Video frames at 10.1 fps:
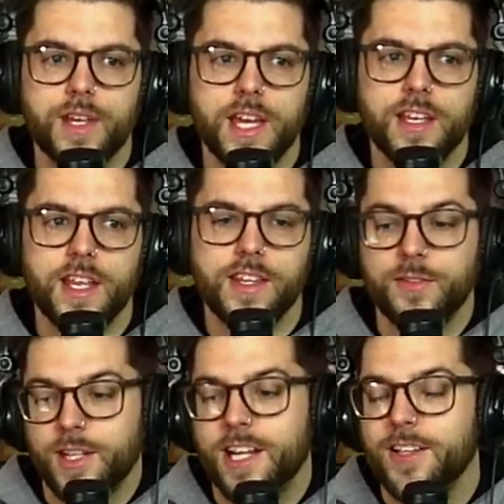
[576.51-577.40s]
and
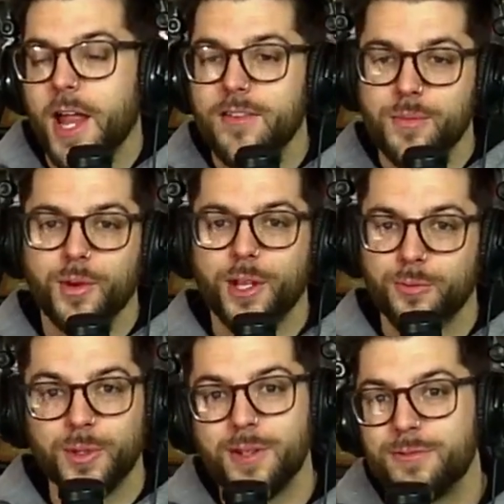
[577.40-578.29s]
like a lot of them were like
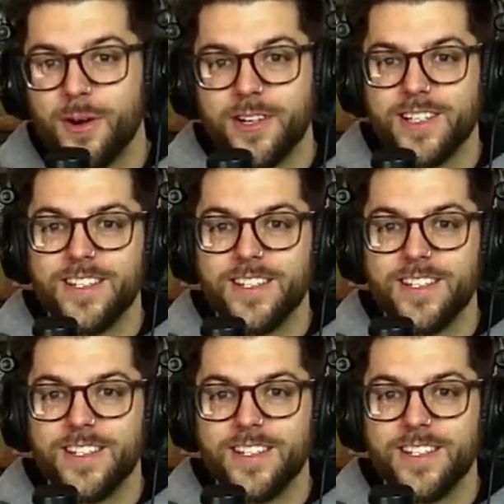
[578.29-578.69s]
really funny.